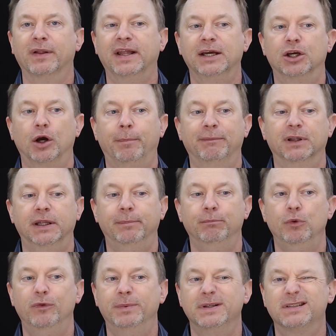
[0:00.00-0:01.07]
like lip
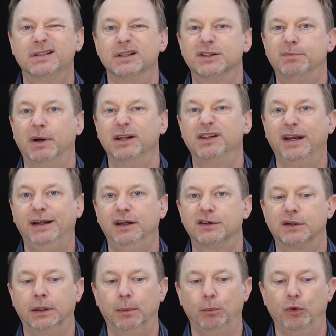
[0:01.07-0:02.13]
movements and
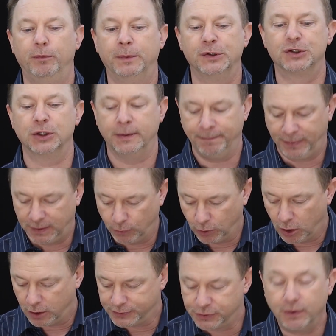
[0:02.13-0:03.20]
spontaneous lip movements. They
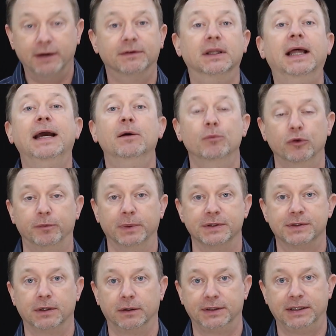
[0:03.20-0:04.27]
will also have leg
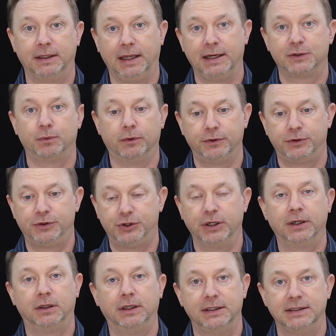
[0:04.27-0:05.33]
movements. Their legs will
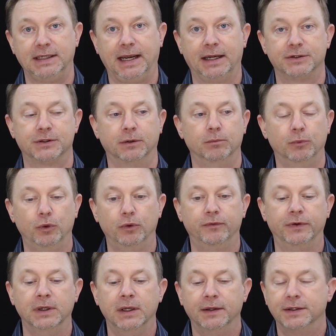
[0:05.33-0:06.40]
jiggle and dance and
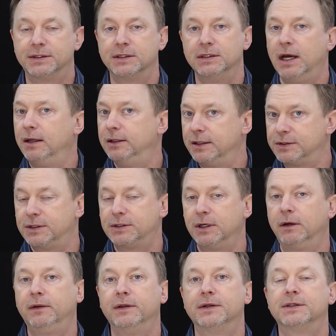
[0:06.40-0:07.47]
move. This is not
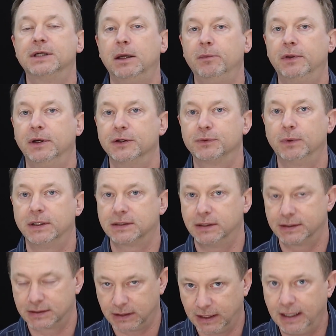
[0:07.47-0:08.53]
necessarily the same thing as
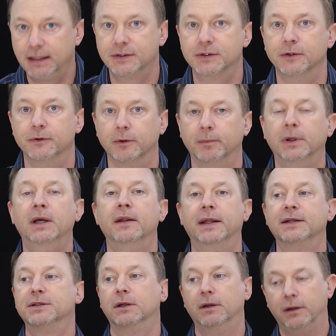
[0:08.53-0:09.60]
restless leg syndrome.
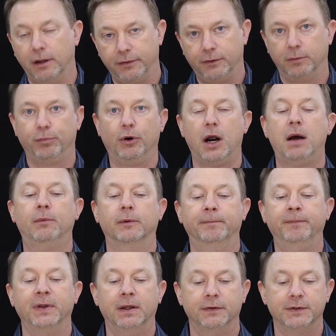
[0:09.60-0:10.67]
That's another
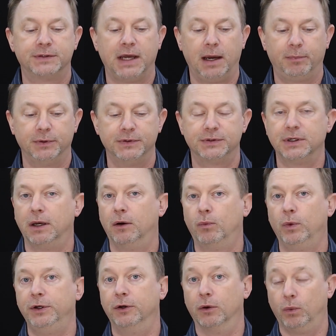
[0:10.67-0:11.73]
problem. This happens
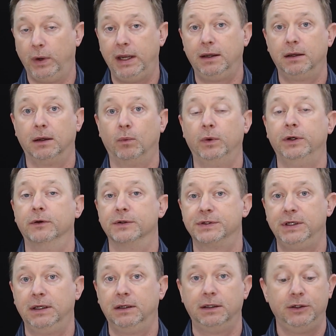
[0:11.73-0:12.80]
when you're awake, when you're
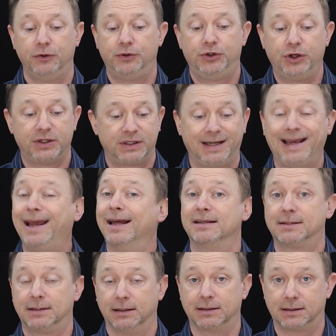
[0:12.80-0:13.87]
seated, and you just
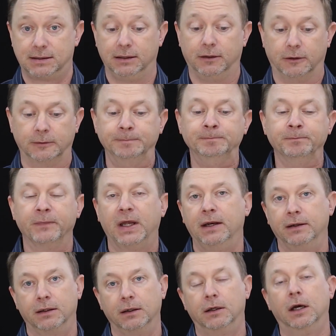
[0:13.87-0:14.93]
can't sit still.
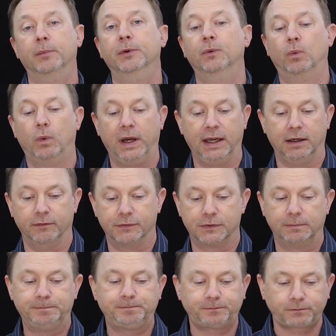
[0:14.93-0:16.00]
And it can come in
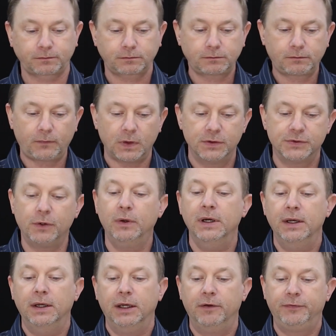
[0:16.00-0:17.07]
waves. So
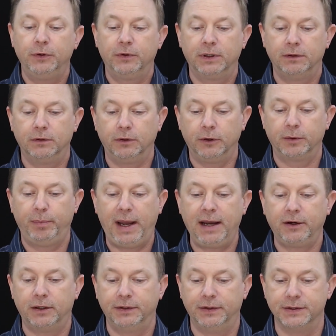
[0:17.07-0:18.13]
if you can look
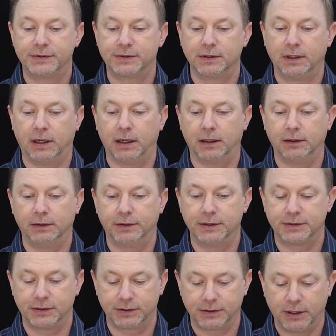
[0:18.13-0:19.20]
back on this
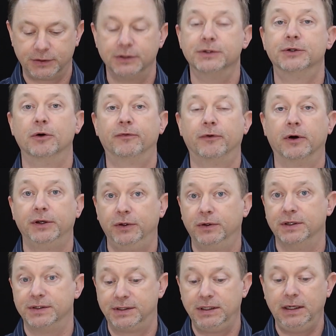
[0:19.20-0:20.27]
discussion so far, you
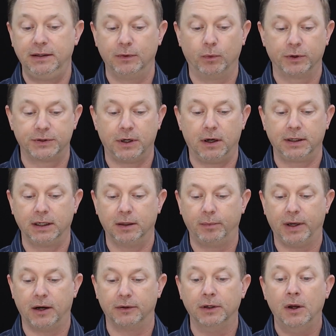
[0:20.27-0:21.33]
can see that we're talking
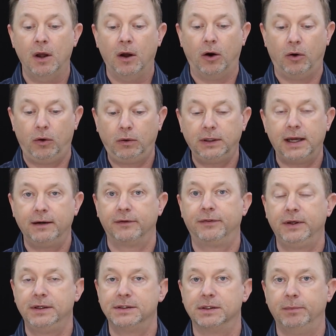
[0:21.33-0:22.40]
about a whole lot of
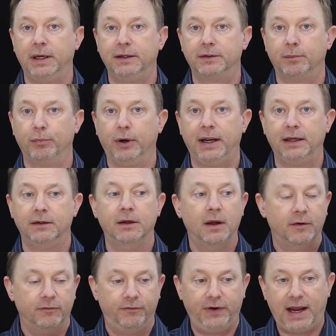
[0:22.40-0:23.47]
things that make the brain
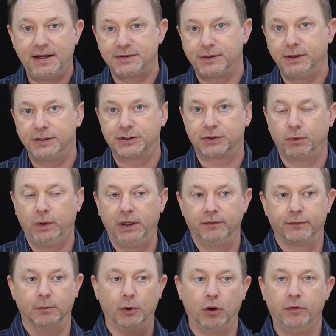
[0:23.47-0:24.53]
vastly
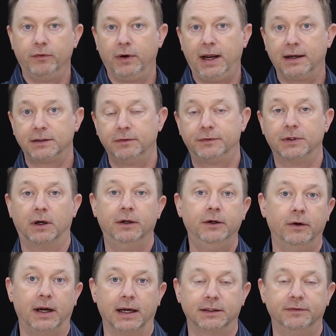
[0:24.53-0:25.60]
swing from overactive to
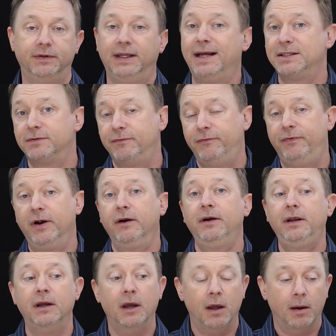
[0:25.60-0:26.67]
underactive, and that's
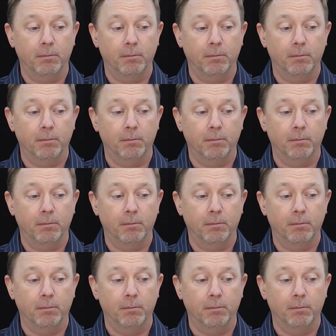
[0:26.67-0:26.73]
very